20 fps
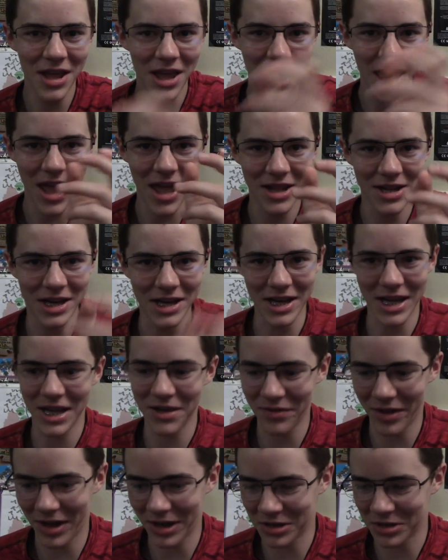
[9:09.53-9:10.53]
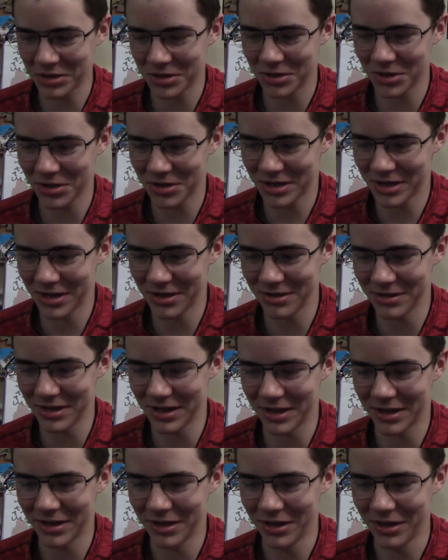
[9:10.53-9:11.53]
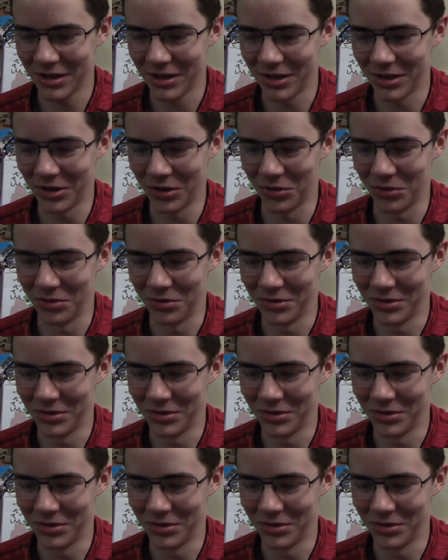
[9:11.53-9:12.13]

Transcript: and then Avac just looks down and is like, "Oh."